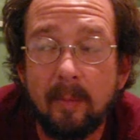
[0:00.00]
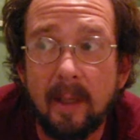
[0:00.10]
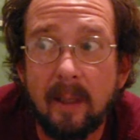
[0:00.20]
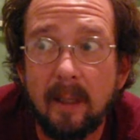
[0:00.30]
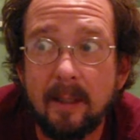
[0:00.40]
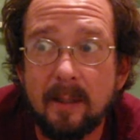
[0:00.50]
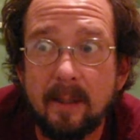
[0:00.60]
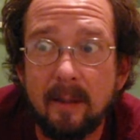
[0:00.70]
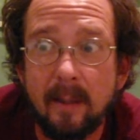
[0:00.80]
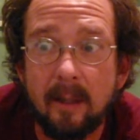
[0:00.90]
because
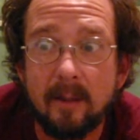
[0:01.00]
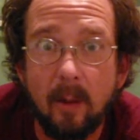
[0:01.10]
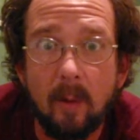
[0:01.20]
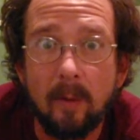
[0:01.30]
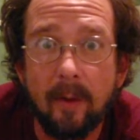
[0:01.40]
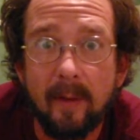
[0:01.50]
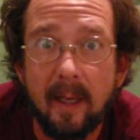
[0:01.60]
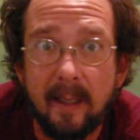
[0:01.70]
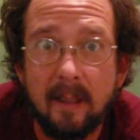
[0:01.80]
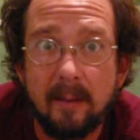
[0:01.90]
they're told that
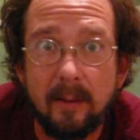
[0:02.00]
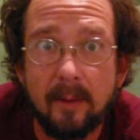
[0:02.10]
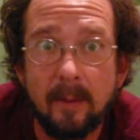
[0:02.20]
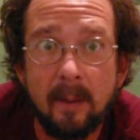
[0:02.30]
they need to.